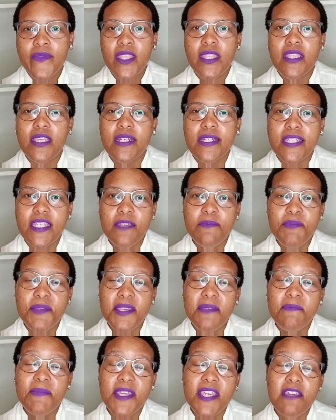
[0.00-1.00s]
the
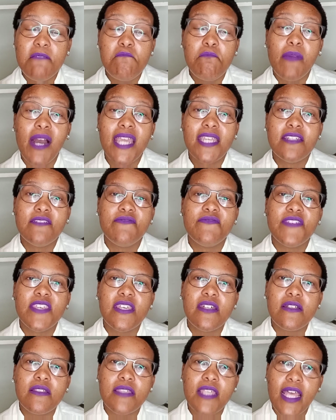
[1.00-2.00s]
DPP might
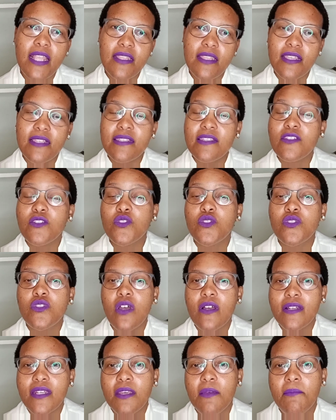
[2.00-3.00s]
feel that this is
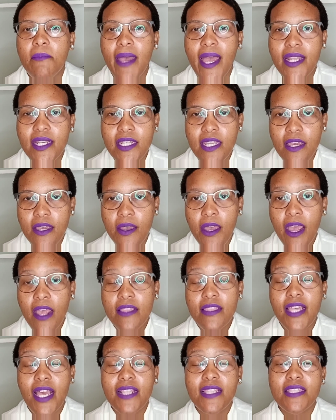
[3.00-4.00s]
not a matter
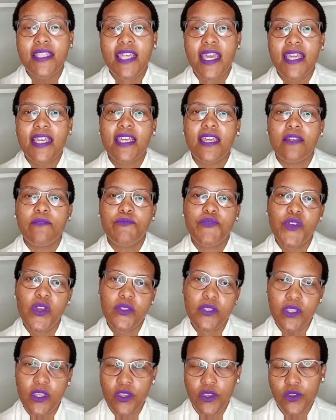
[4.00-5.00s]
that they can
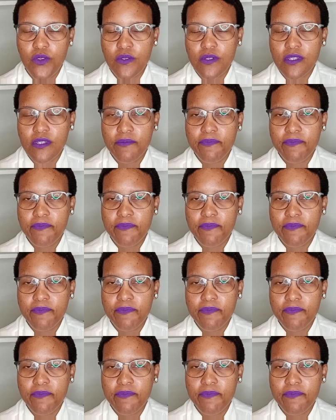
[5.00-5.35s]
prosecute.